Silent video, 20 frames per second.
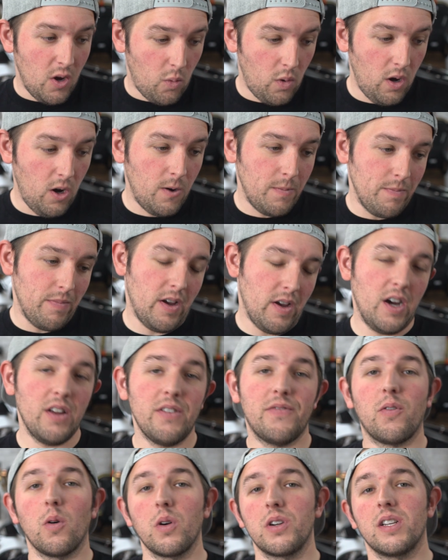Well,
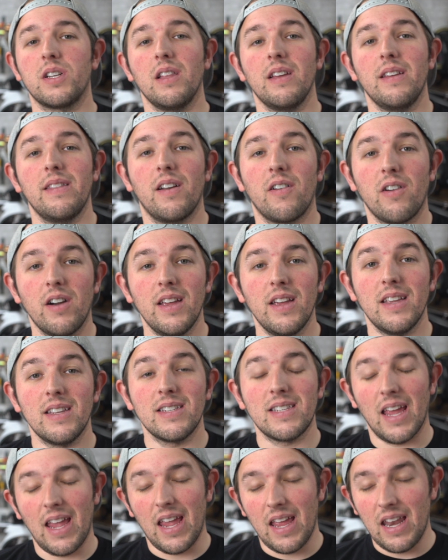unfortunately there
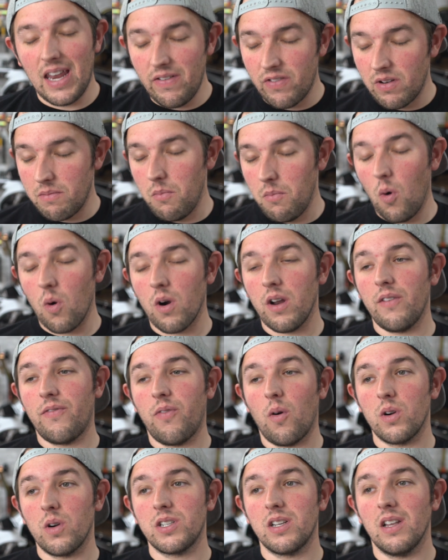is, and even more
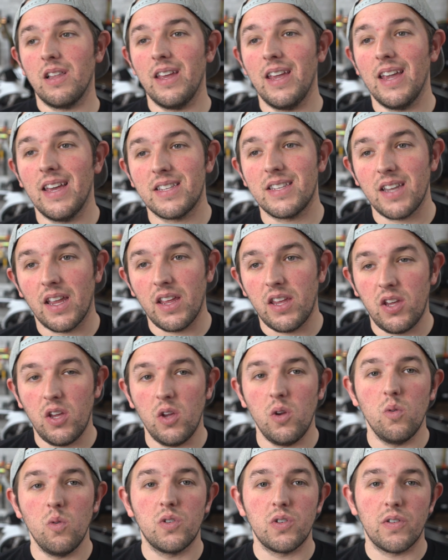unfortunately, it's a
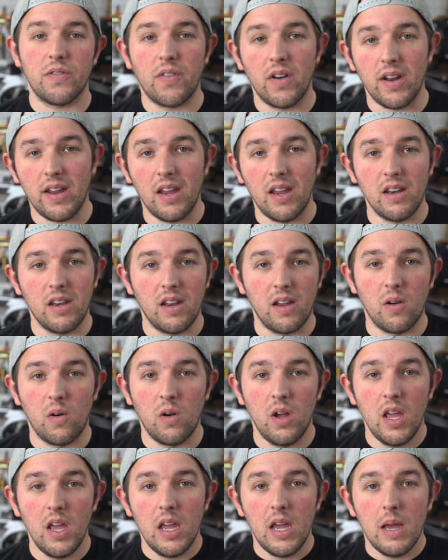huge freaking
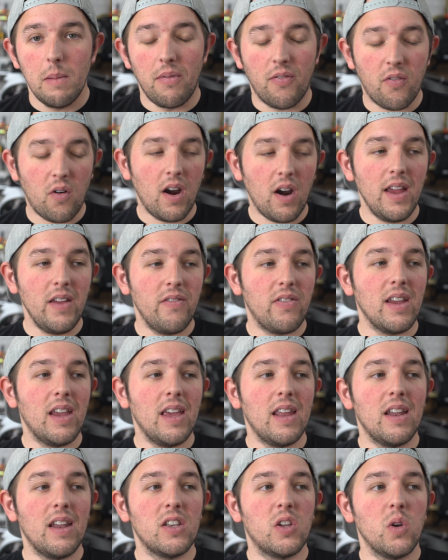deal. Before I even
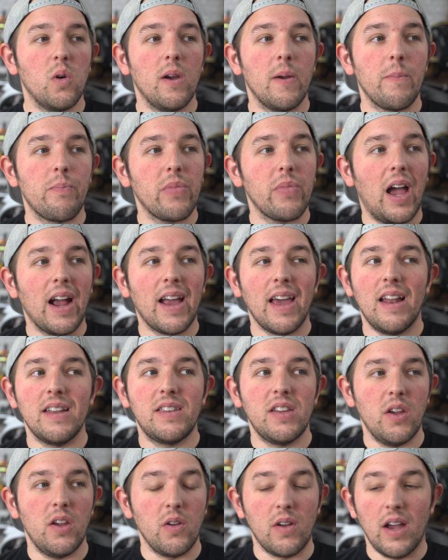get into it, I gotta
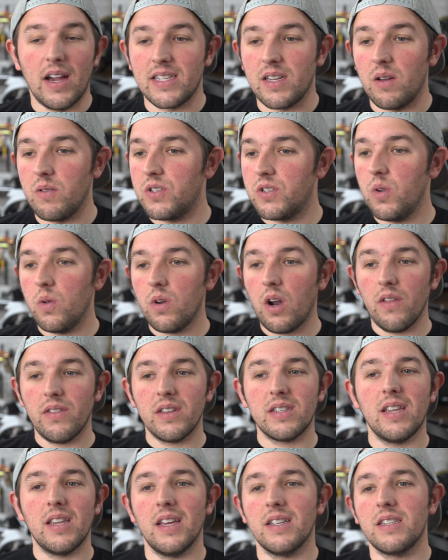tell you guys, I was doing all
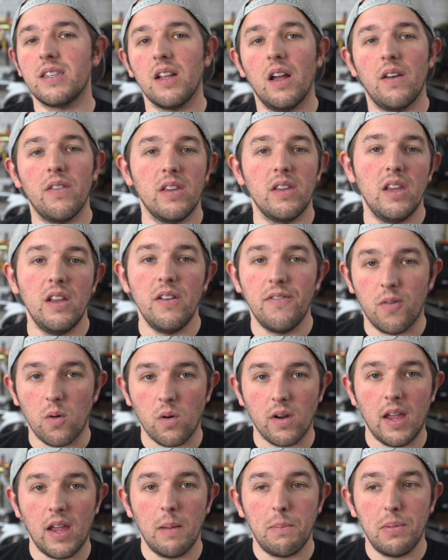this testing on the Yi
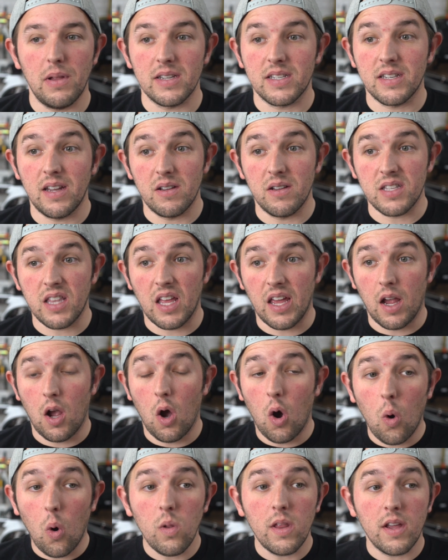4K Plus, and I was like,
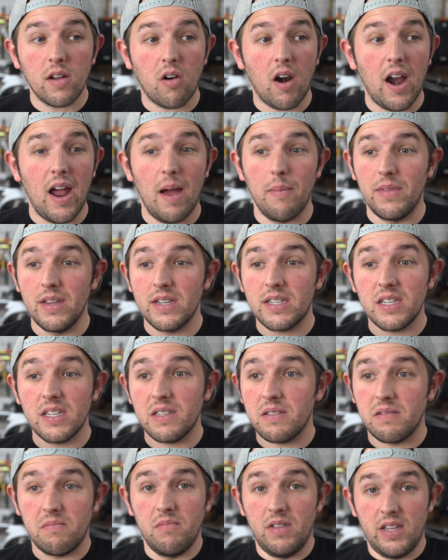holy crap, this
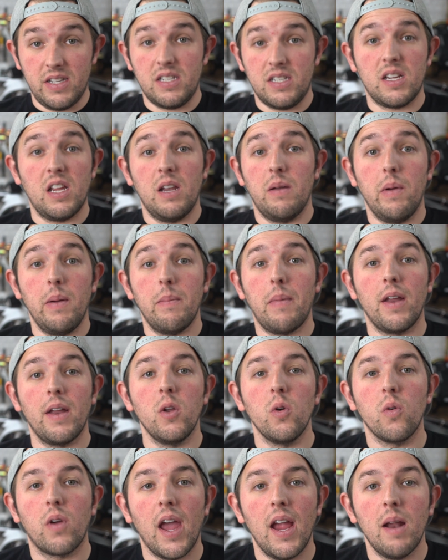is gonna be my
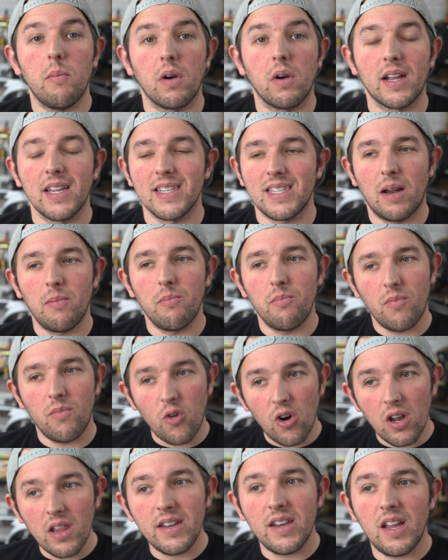new camera, because I'm
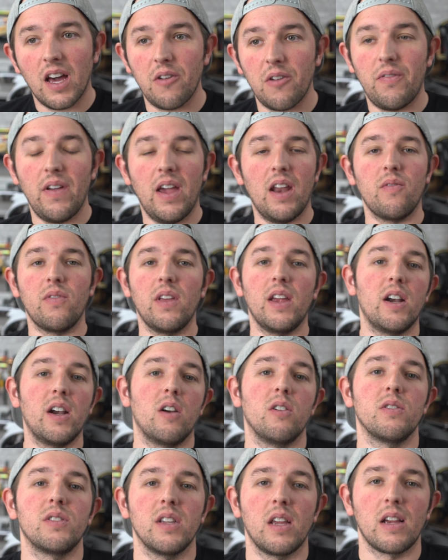really not a fan of the
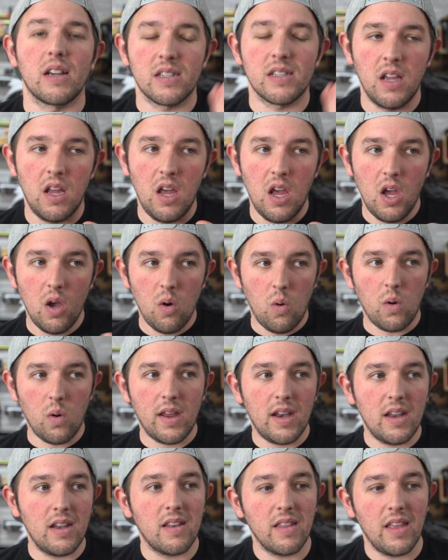Hero 6. We'll
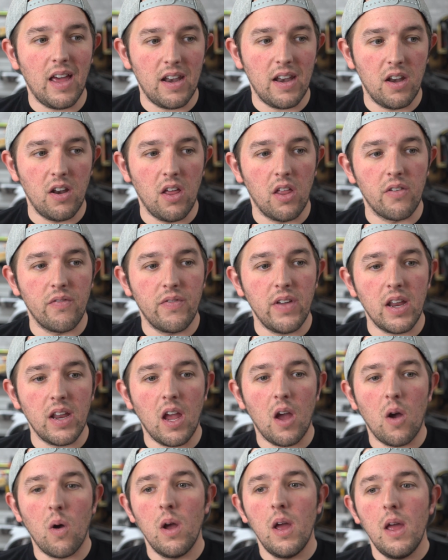get into that in another
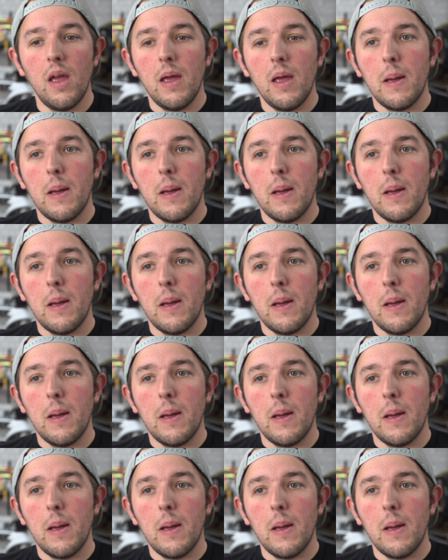video.